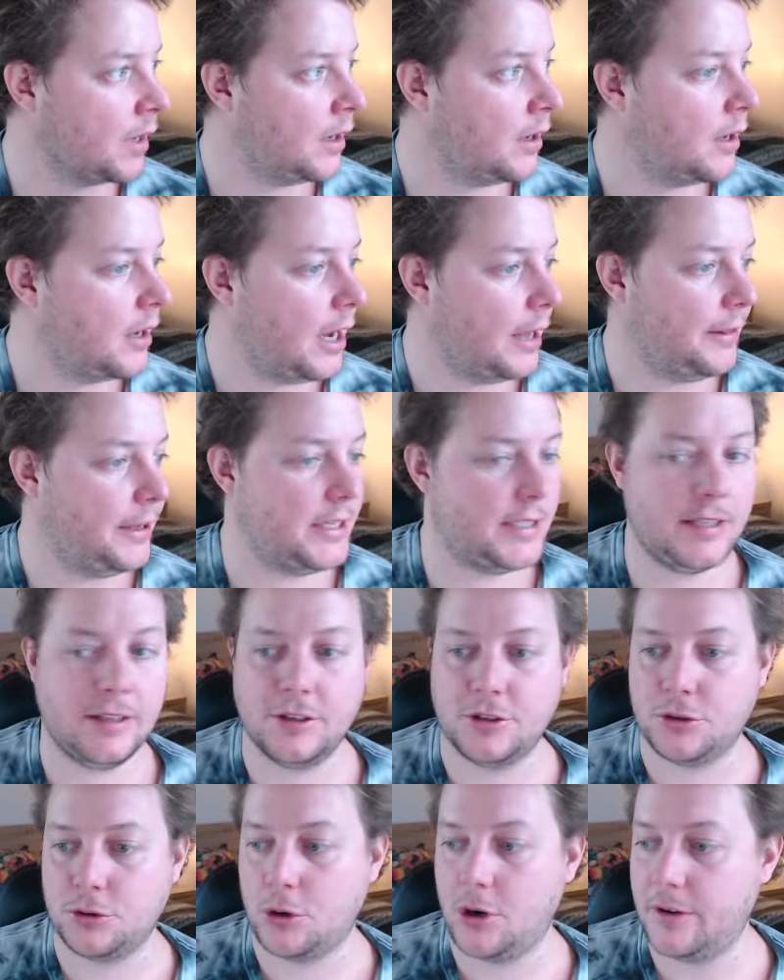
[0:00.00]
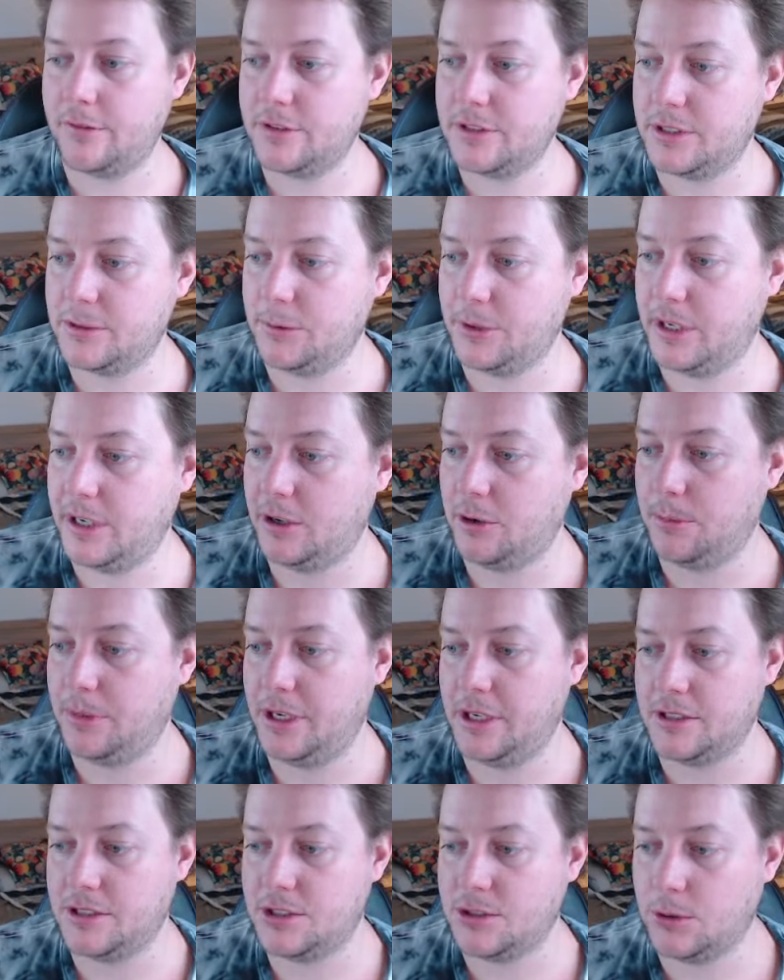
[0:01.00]
And these are the drivers that we're going to be
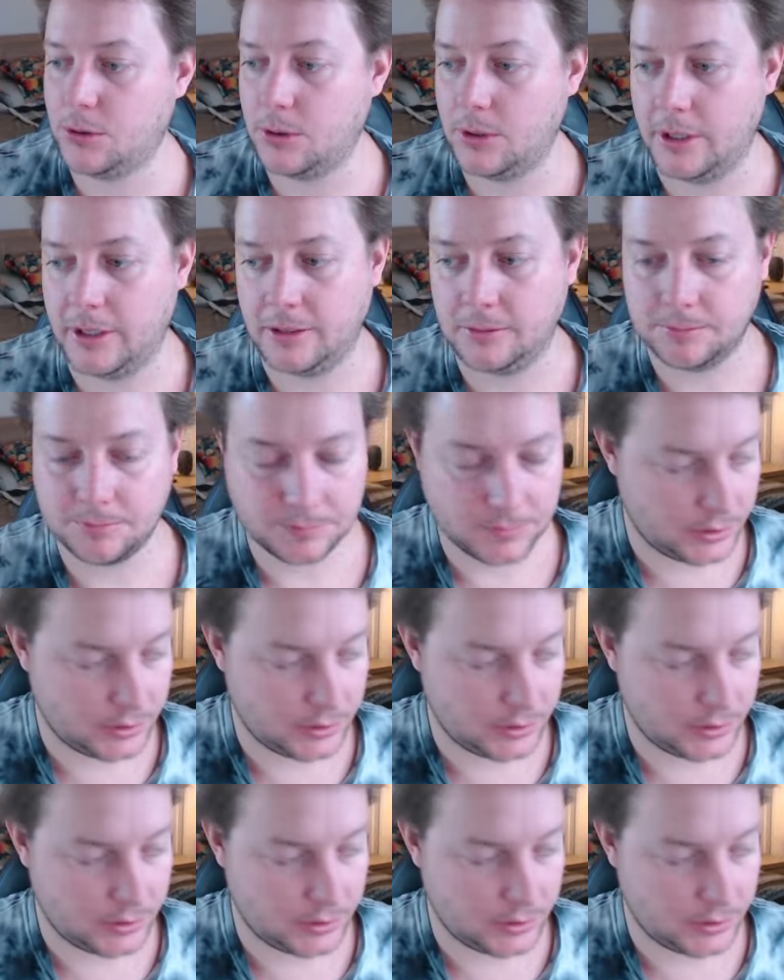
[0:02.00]
installing.